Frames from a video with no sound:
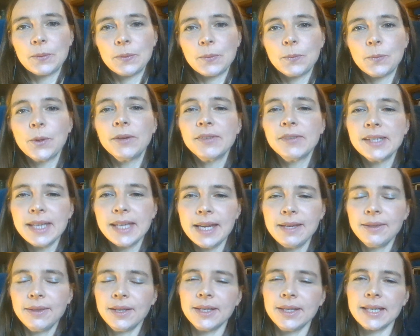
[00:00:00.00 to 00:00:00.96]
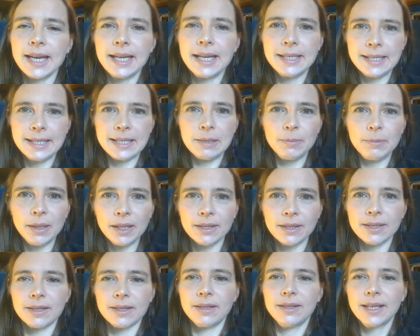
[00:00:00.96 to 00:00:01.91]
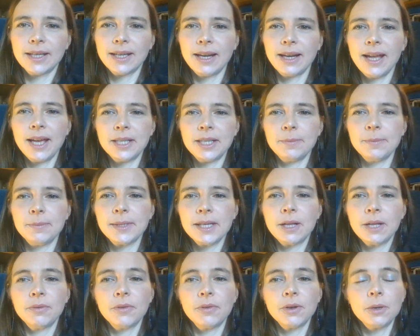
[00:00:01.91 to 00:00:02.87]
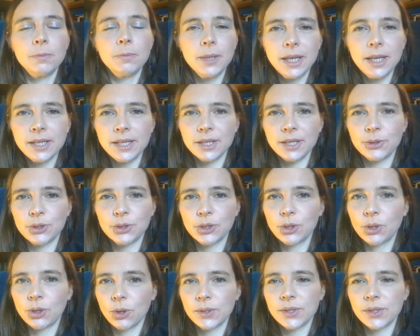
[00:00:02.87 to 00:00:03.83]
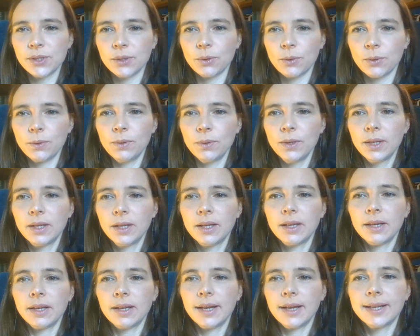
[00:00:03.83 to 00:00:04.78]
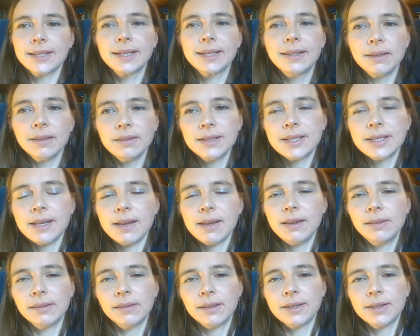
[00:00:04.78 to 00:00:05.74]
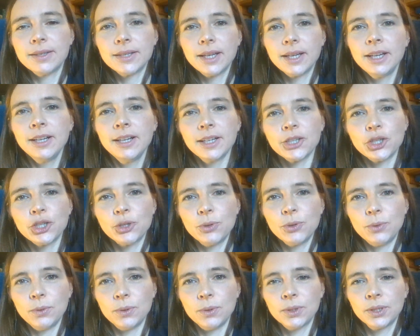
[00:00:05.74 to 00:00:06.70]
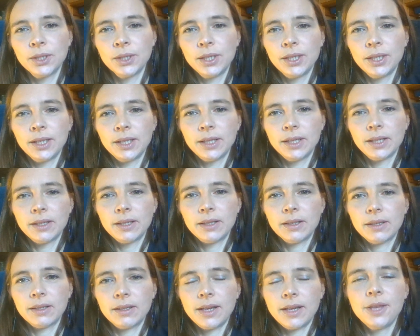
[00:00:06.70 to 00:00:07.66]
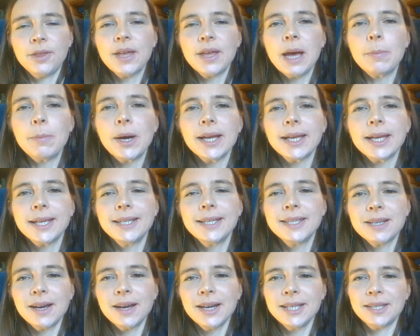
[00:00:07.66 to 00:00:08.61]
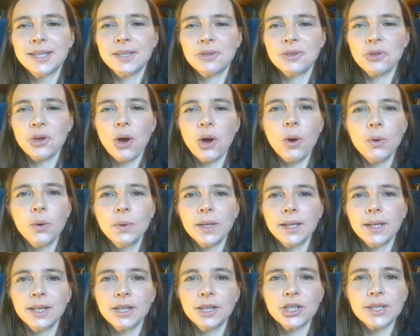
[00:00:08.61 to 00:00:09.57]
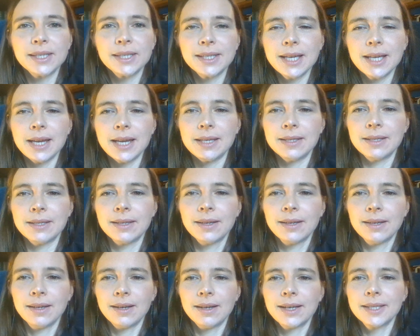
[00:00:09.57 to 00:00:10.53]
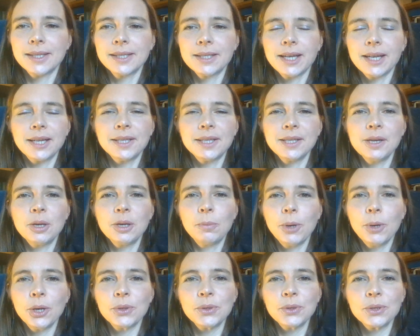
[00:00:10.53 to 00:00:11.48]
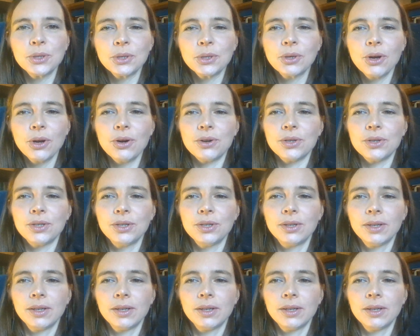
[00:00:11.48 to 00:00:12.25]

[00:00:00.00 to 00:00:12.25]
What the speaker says: We've seen that Anthony Middleton declared himself obedient to God's law and guilty under English law. He thereby indicted the whole English state as standing opposed to God.